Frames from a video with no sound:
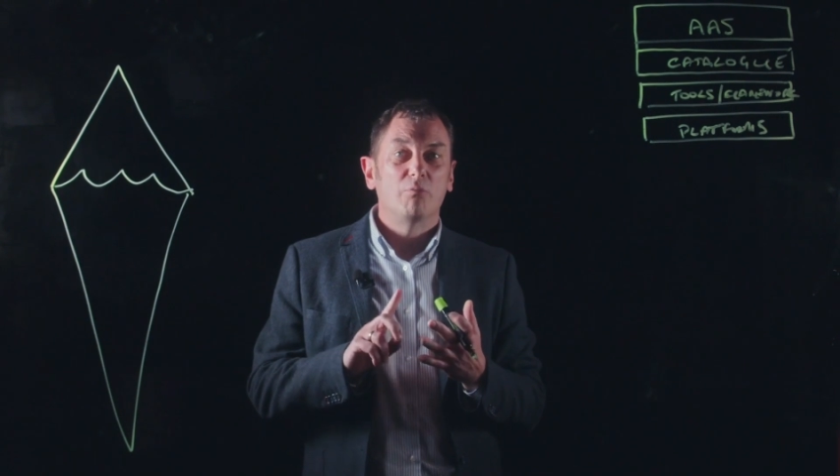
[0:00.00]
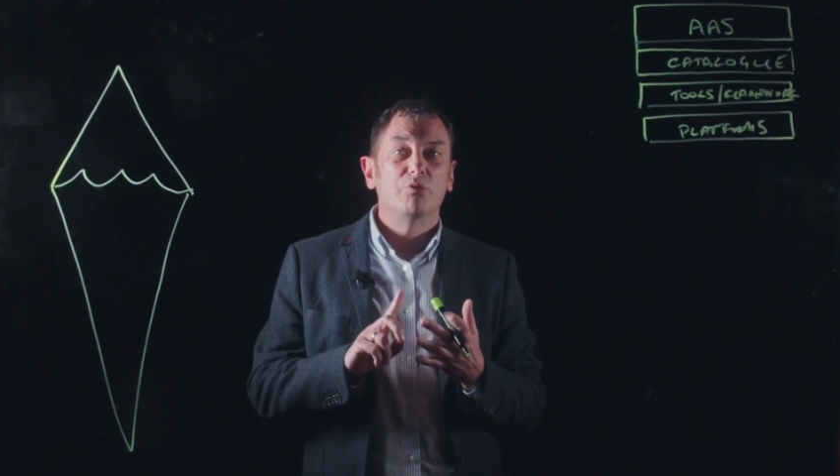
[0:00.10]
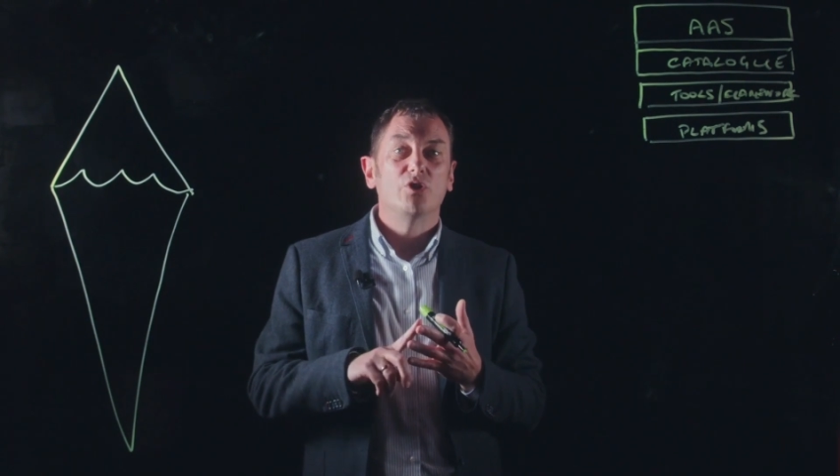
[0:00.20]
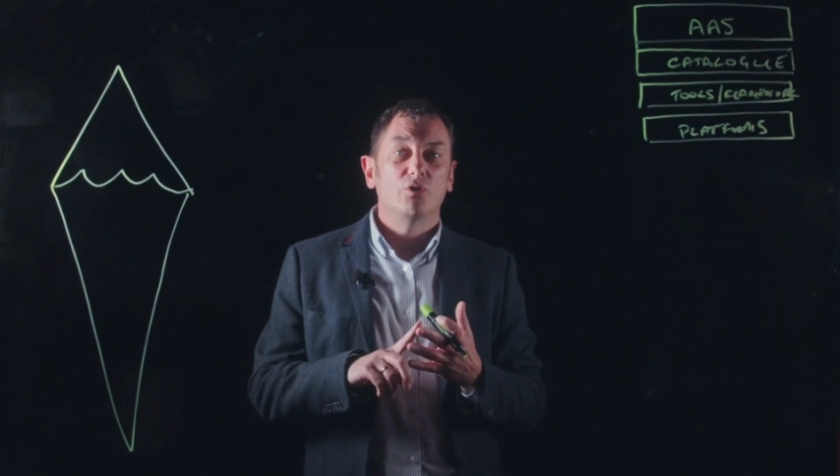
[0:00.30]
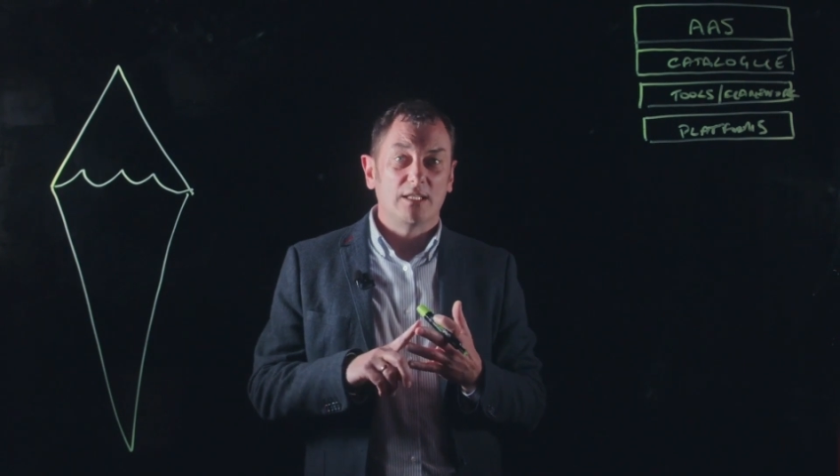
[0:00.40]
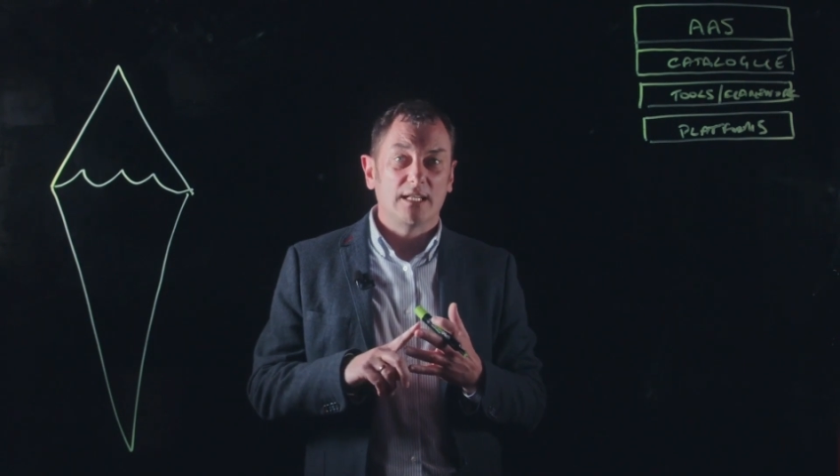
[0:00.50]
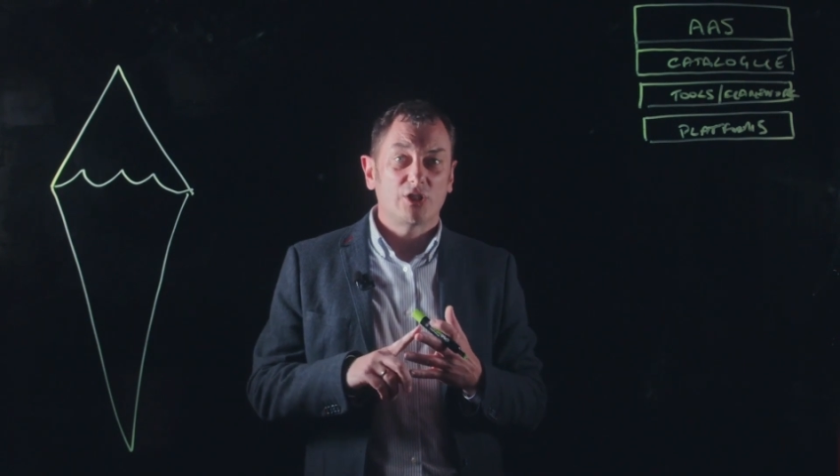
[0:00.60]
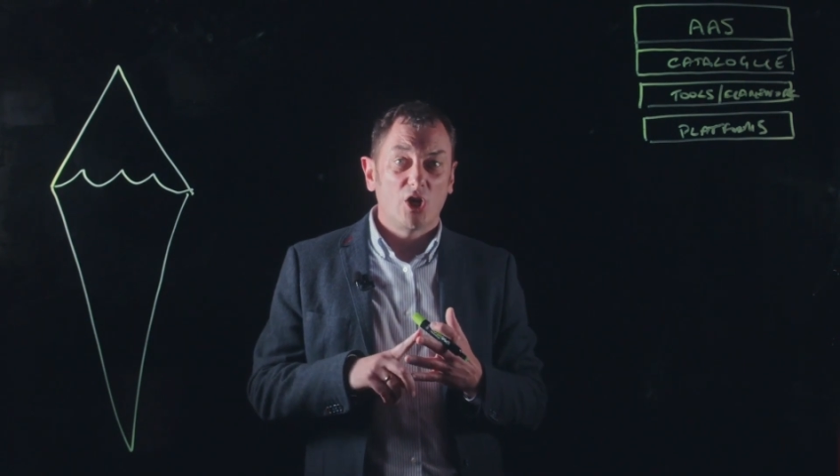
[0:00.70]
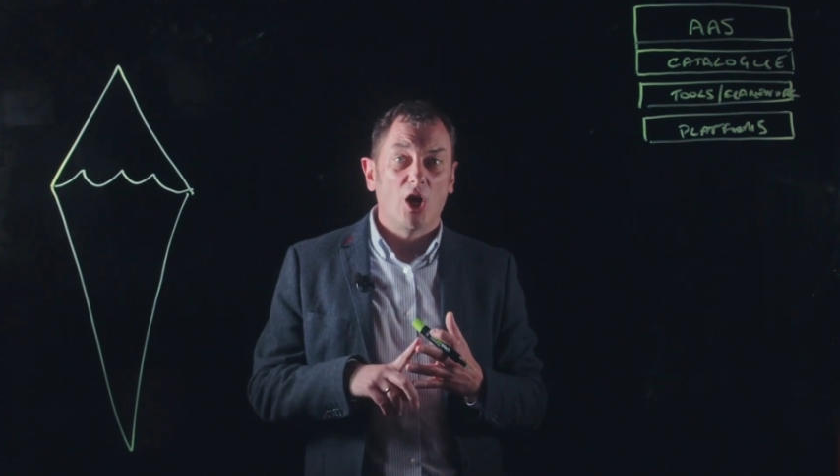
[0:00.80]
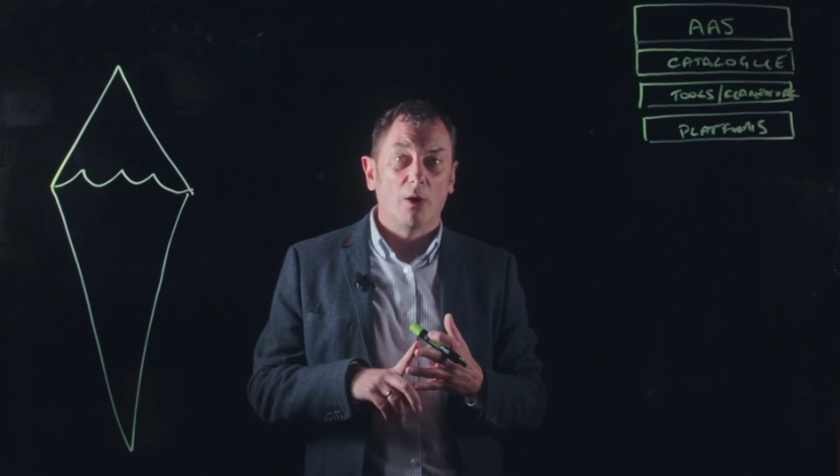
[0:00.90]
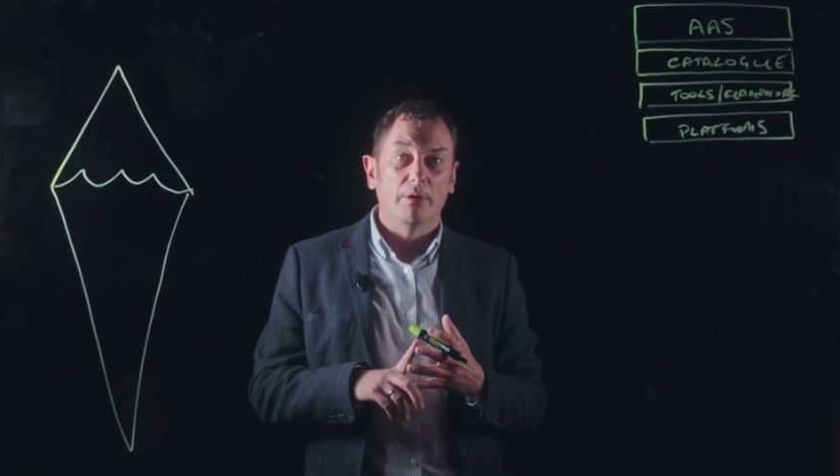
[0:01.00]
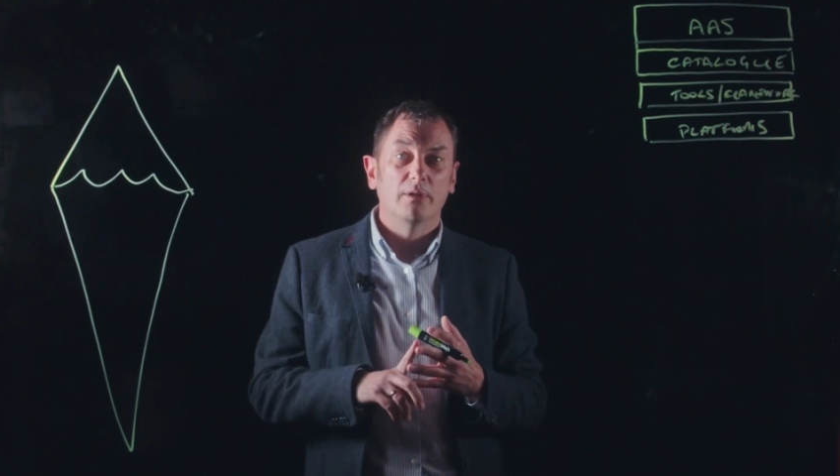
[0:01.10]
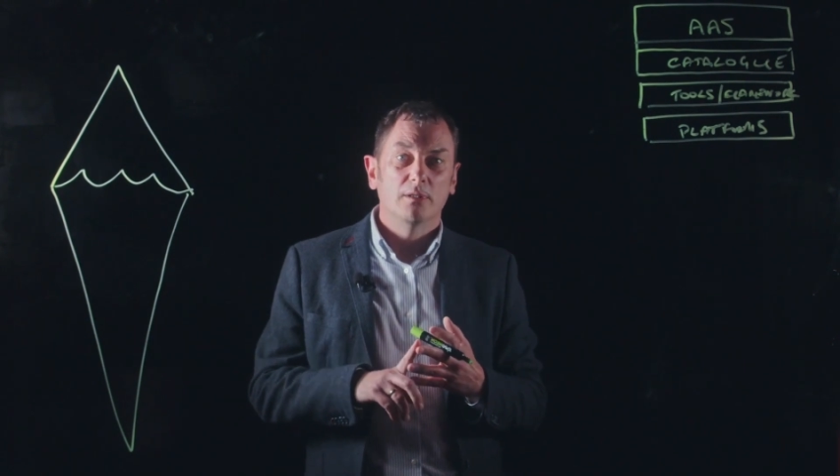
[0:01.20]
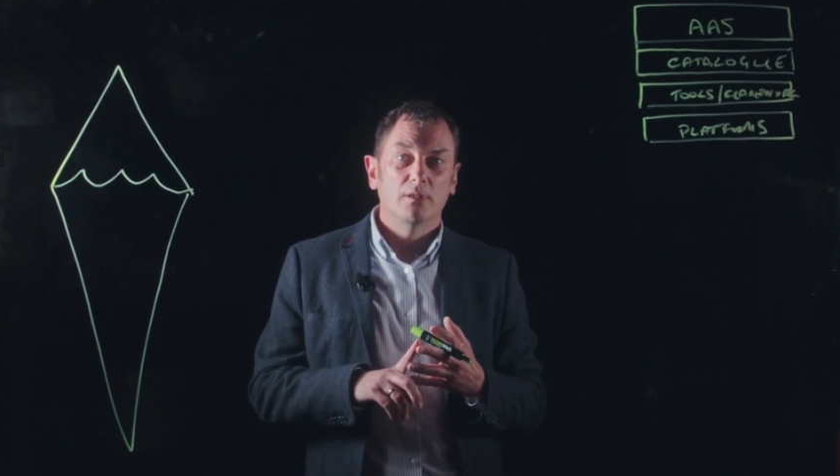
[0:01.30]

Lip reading: producing less carbon,